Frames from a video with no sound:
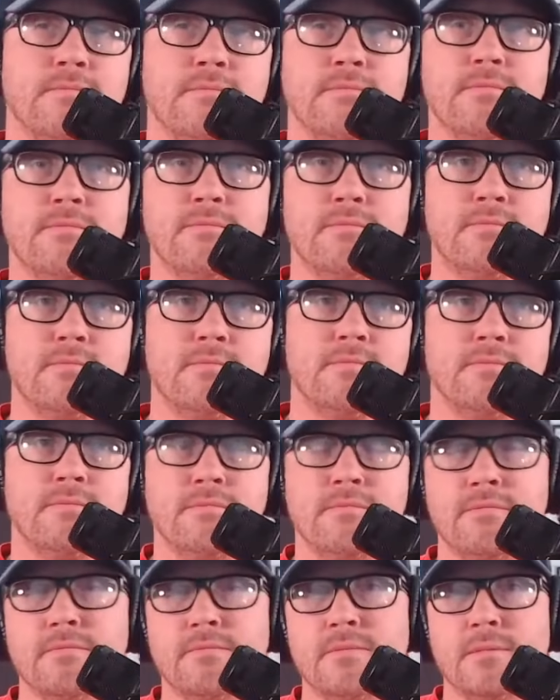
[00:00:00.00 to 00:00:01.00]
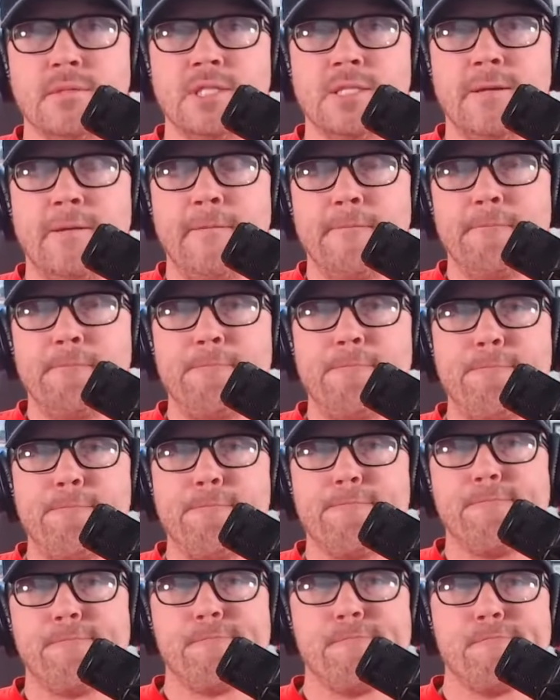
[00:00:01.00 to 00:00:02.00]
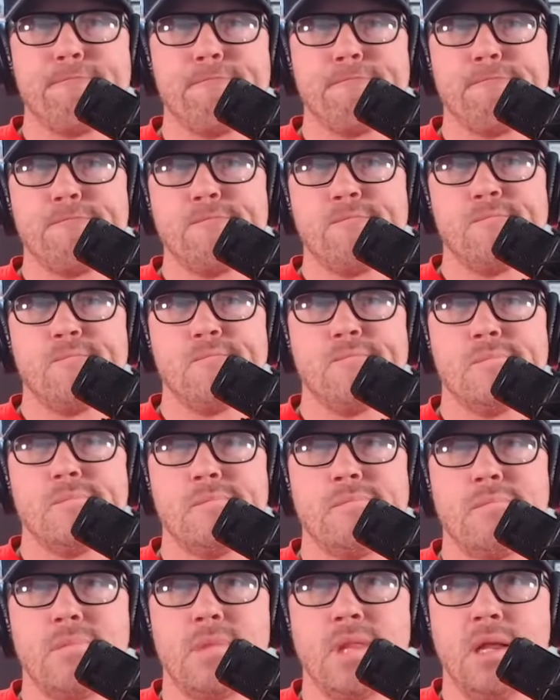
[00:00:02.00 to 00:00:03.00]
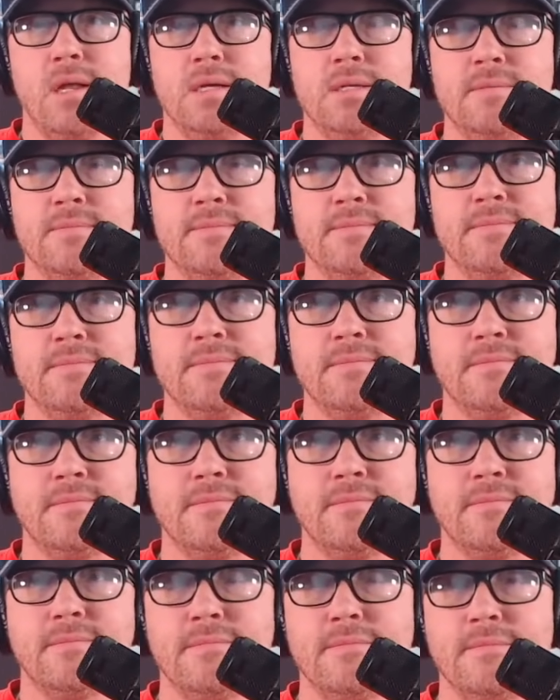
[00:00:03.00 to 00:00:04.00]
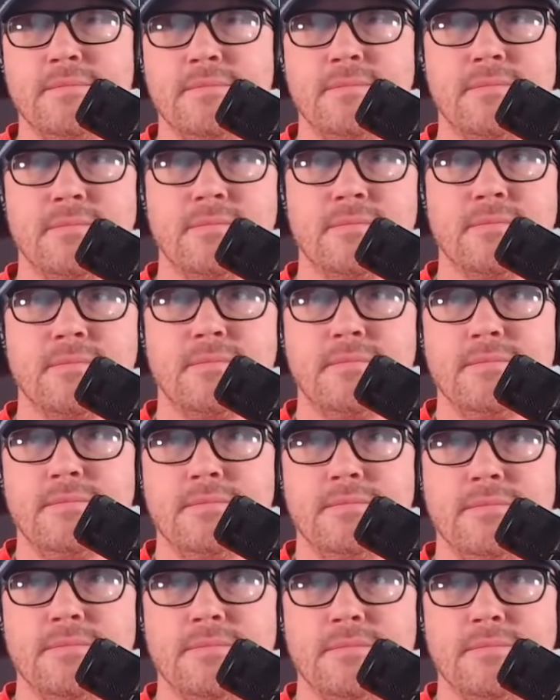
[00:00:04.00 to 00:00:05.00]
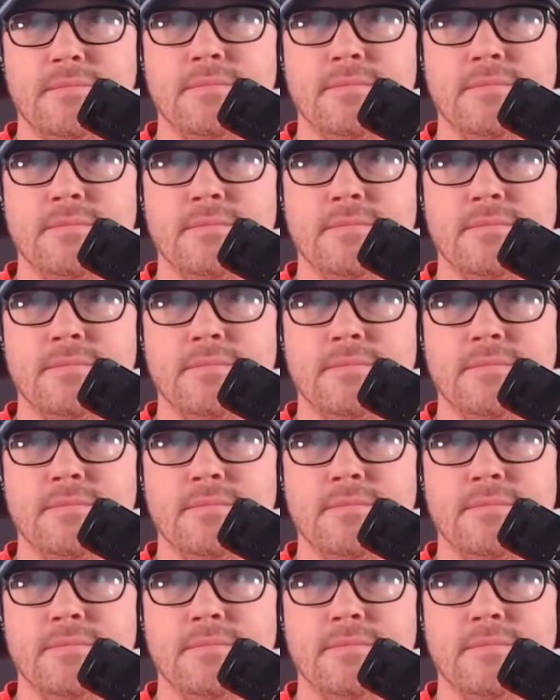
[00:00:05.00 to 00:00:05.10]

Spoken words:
This person isn't speaking.